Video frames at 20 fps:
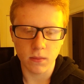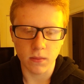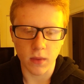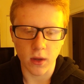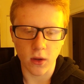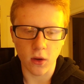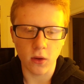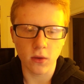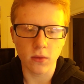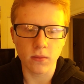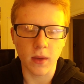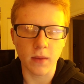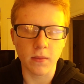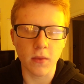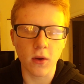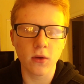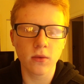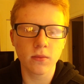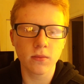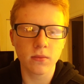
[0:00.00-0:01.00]
my
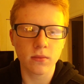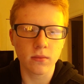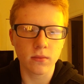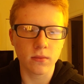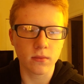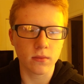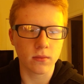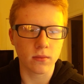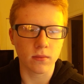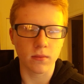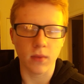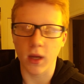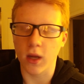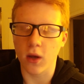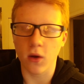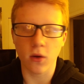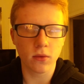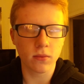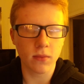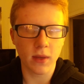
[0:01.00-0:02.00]
own
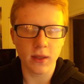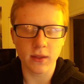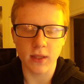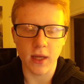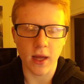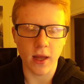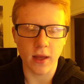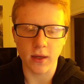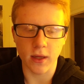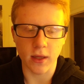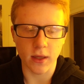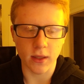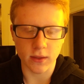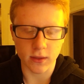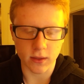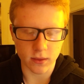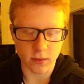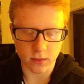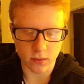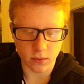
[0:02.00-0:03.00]
mentality
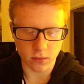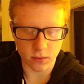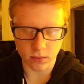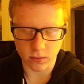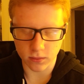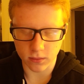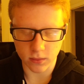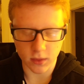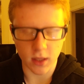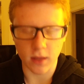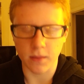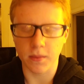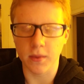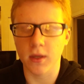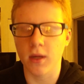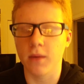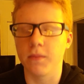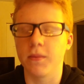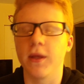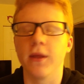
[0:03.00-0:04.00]
isn't
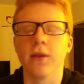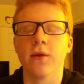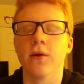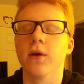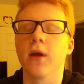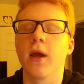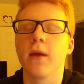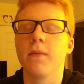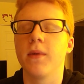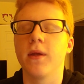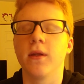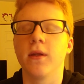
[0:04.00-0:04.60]
keeping up either. I've